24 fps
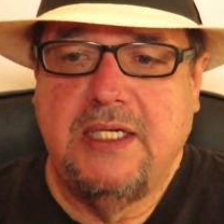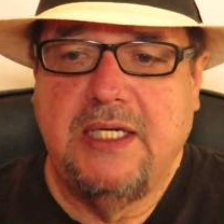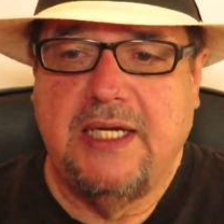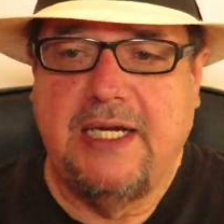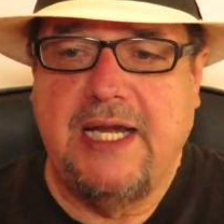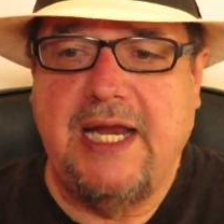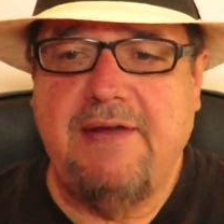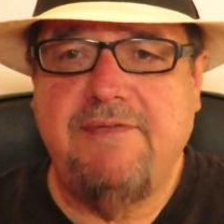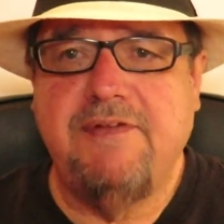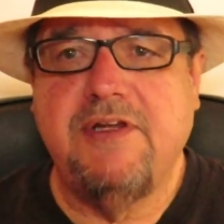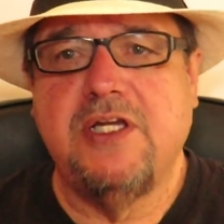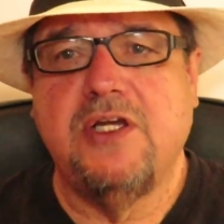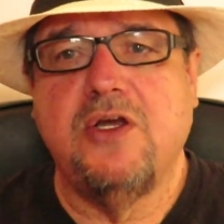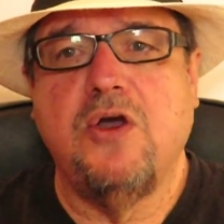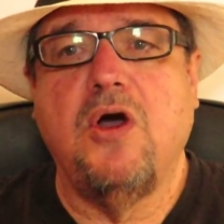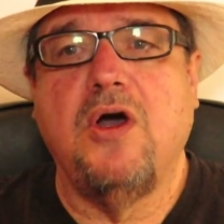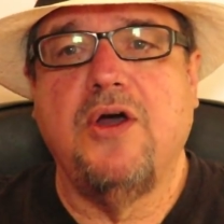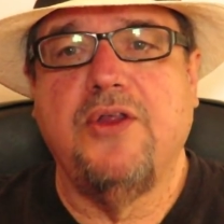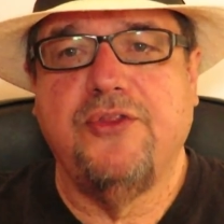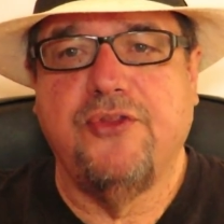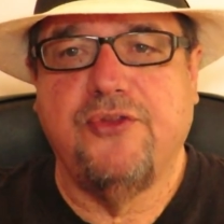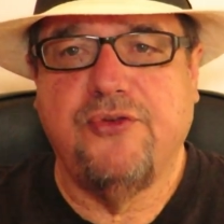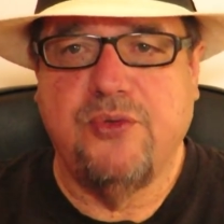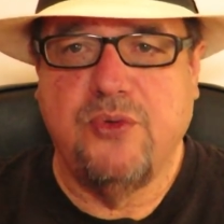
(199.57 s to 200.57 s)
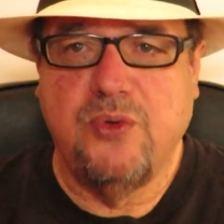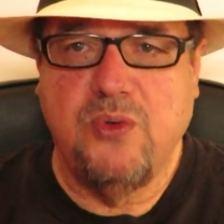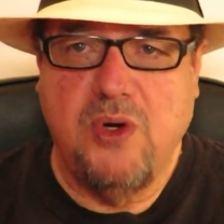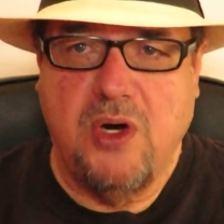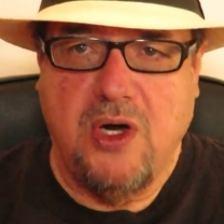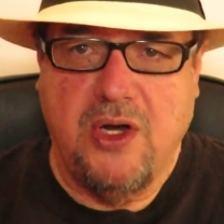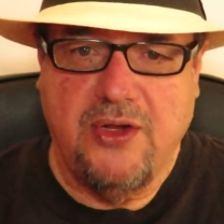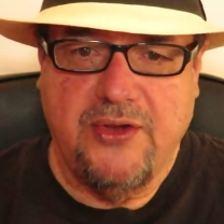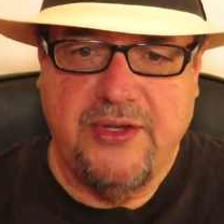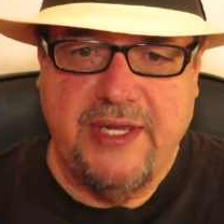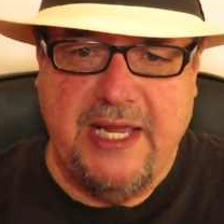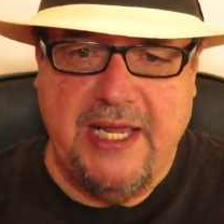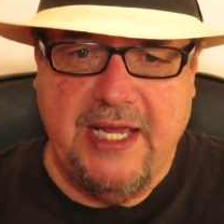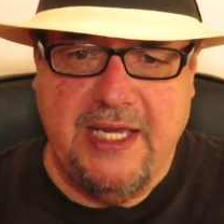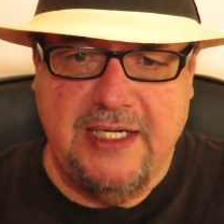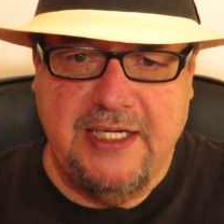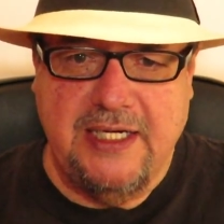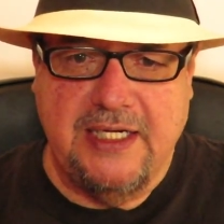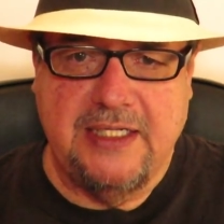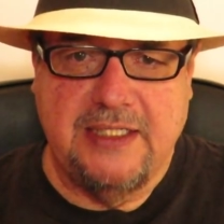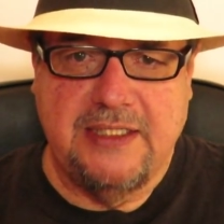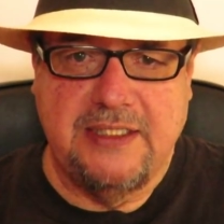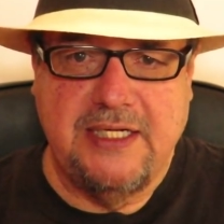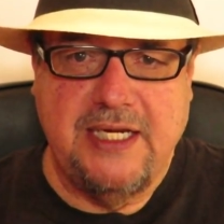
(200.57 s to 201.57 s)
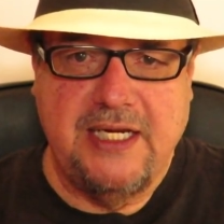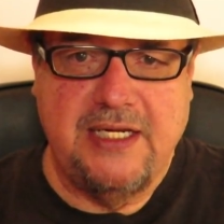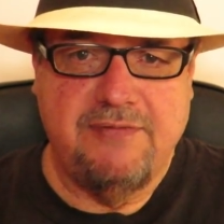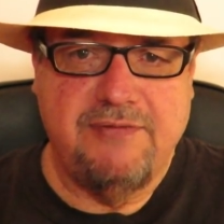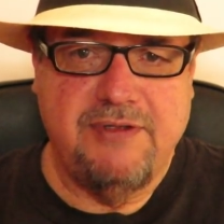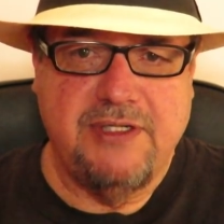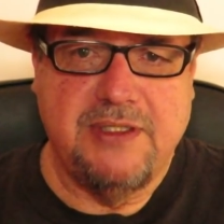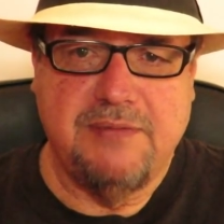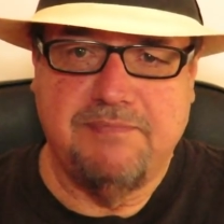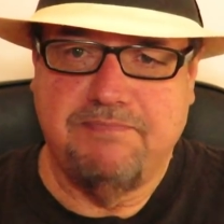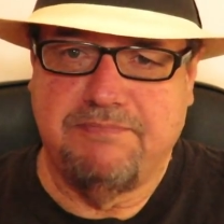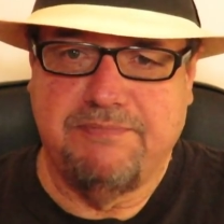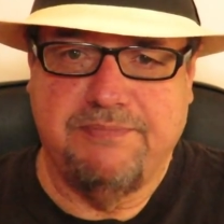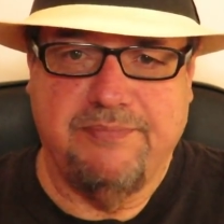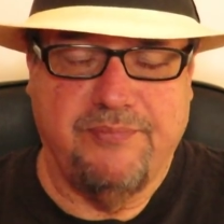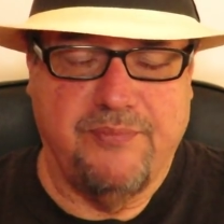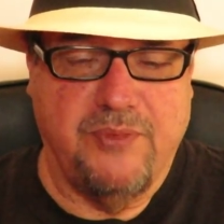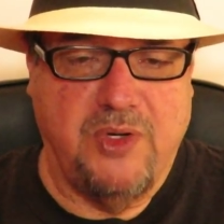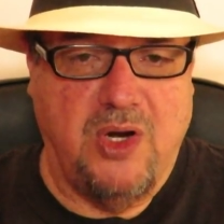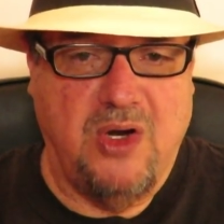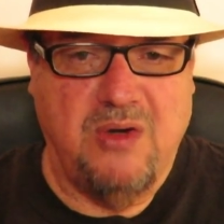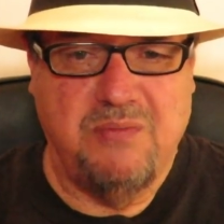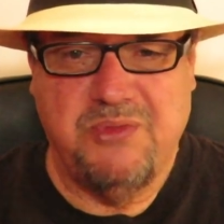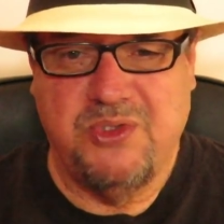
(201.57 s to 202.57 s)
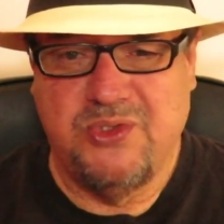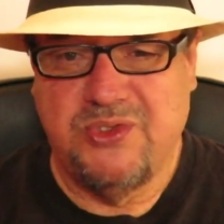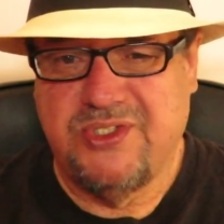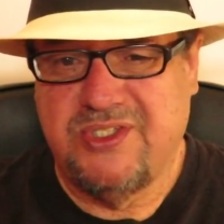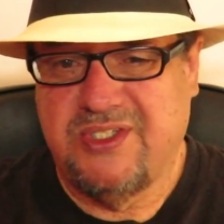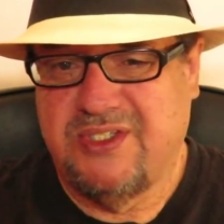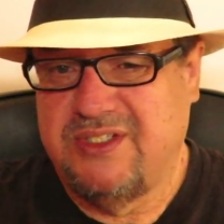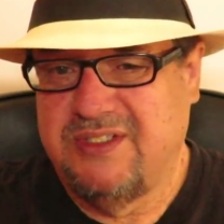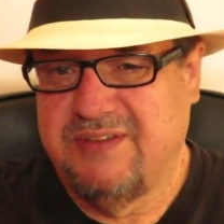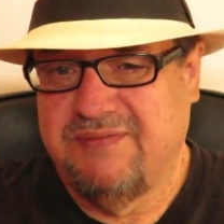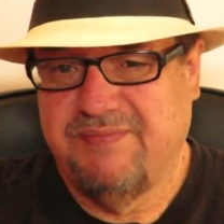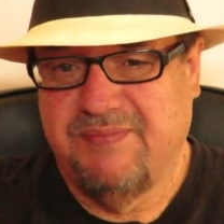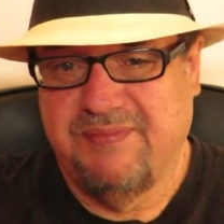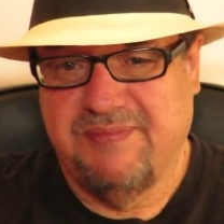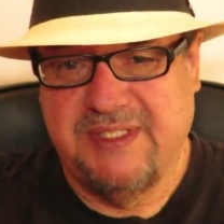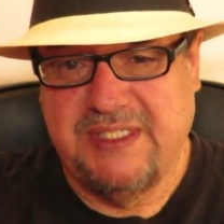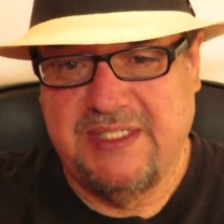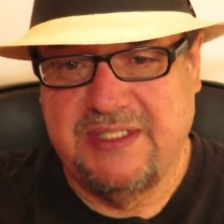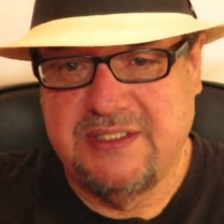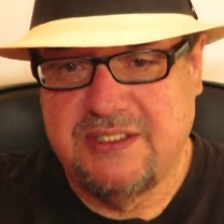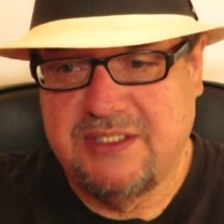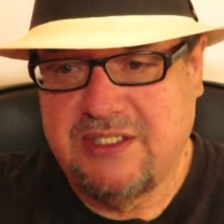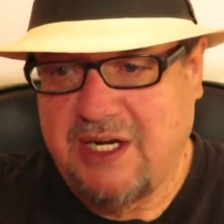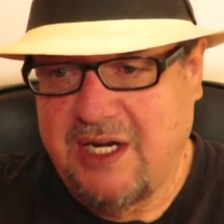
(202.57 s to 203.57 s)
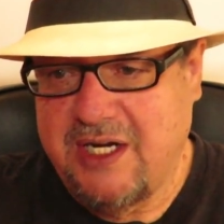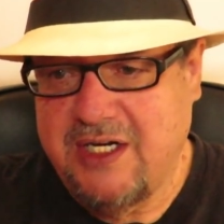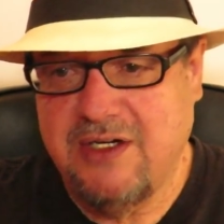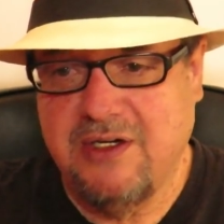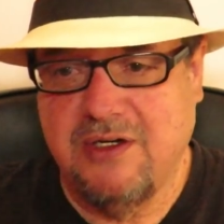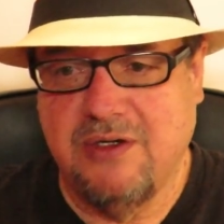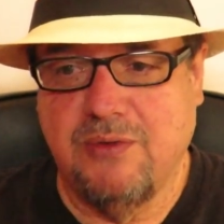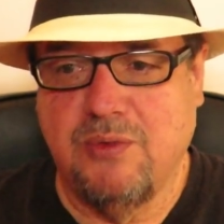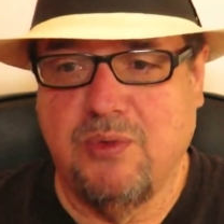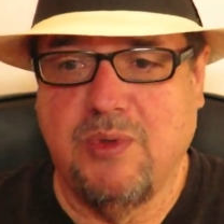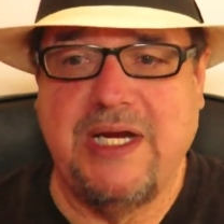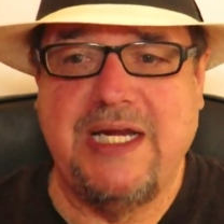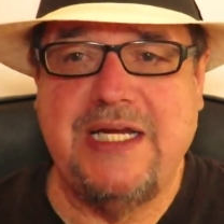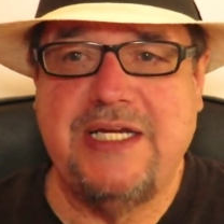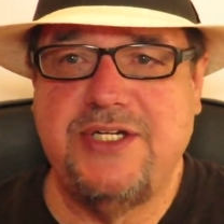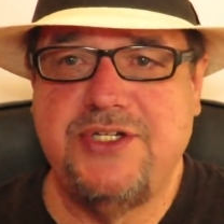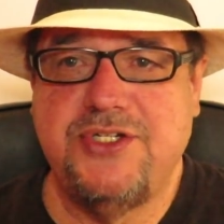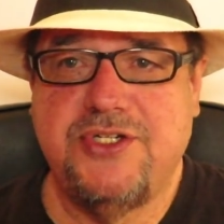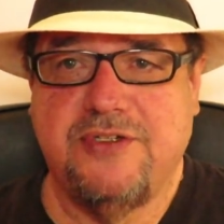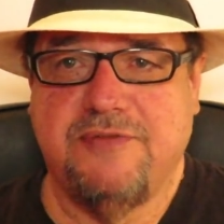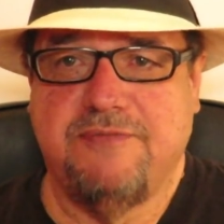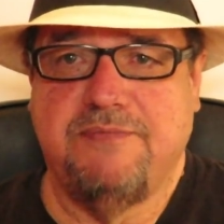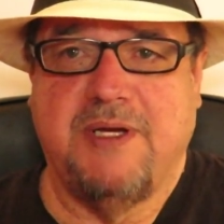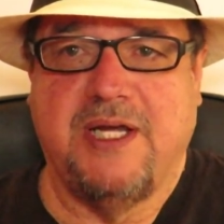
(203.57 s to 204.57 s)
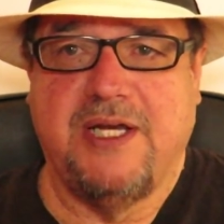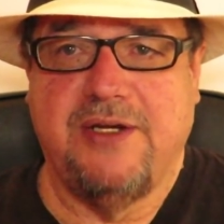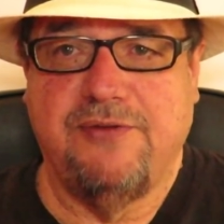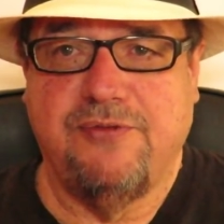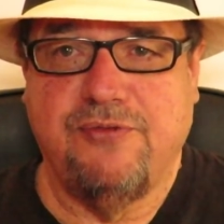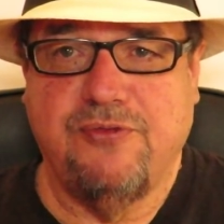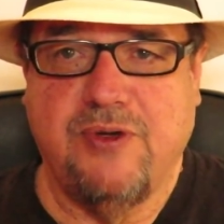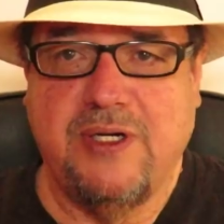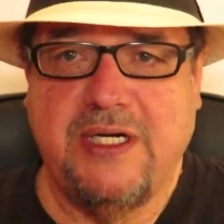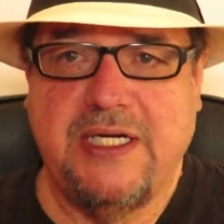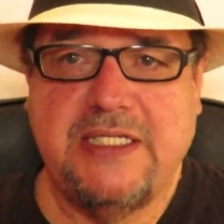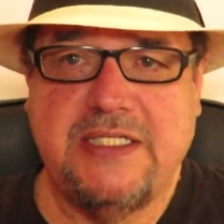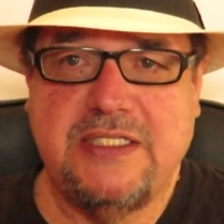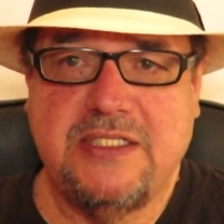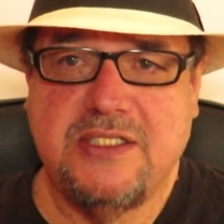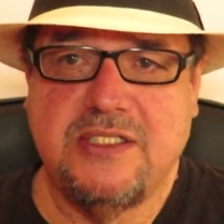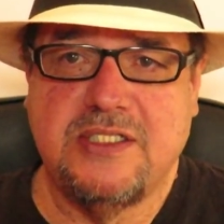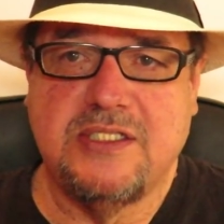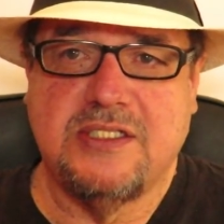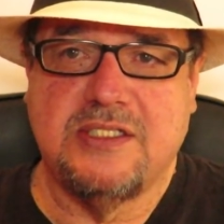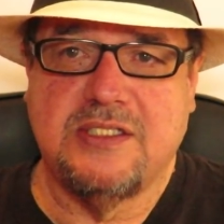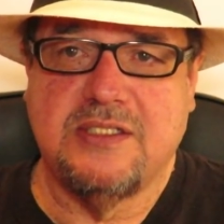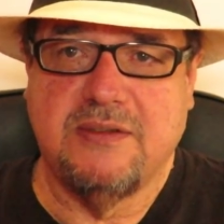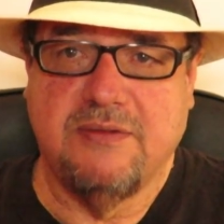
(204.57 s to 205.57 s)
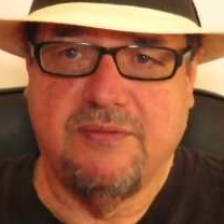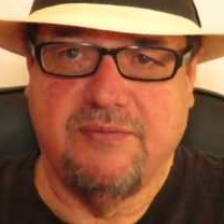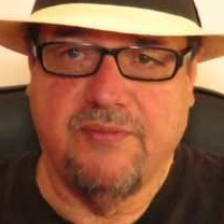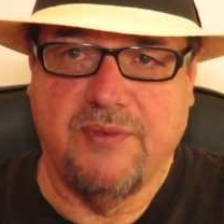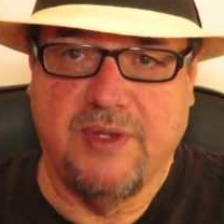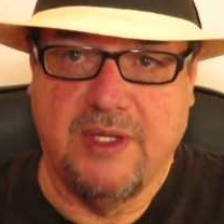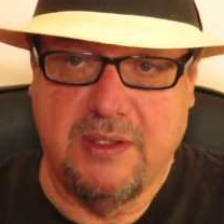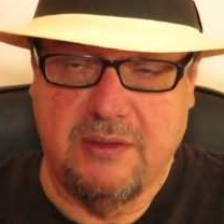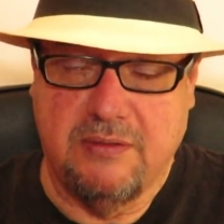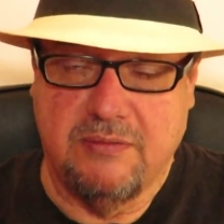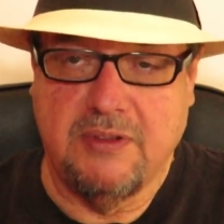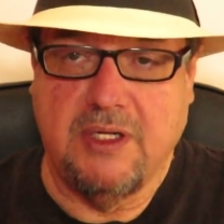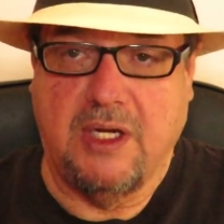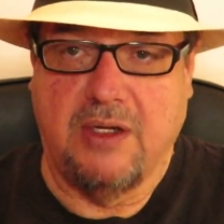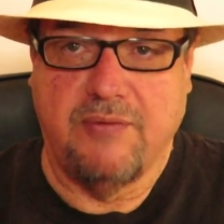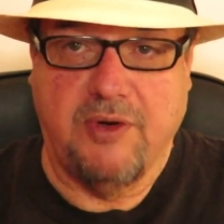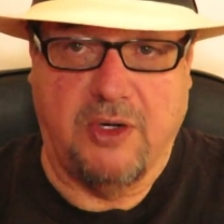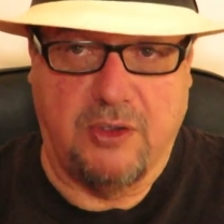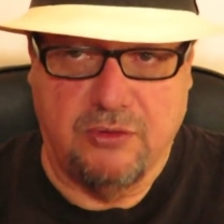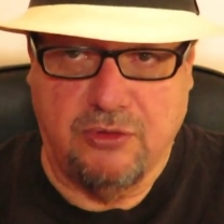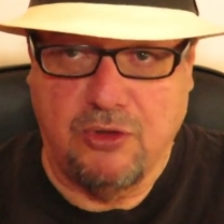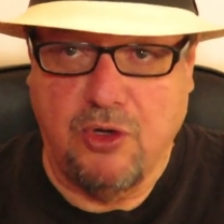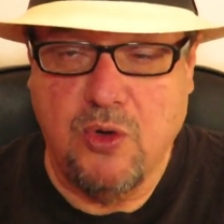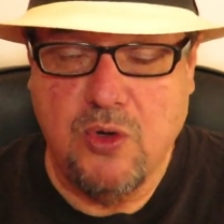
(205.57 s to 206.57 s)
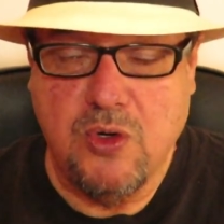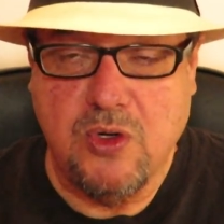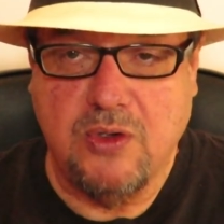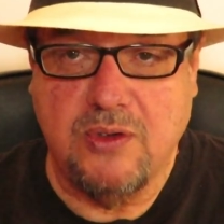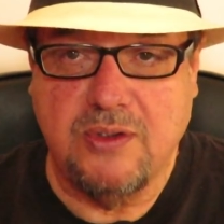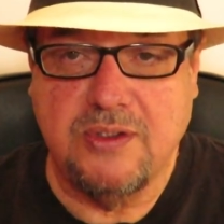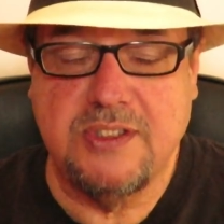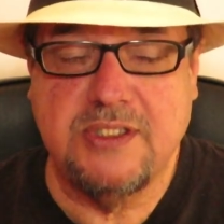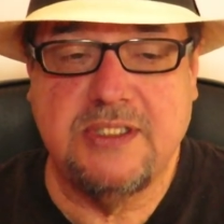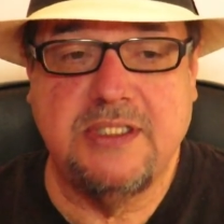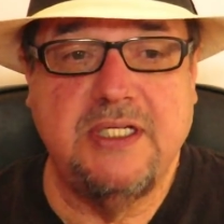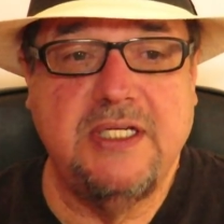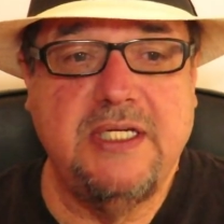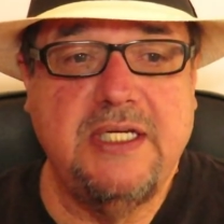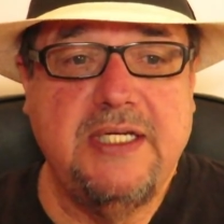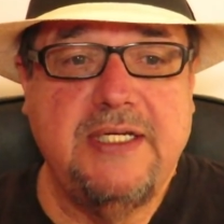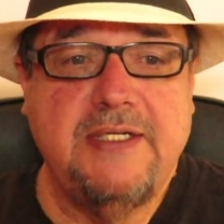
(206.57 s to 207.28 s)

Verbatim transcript: And having gone through all that and having almost the entire range of my friends are locals,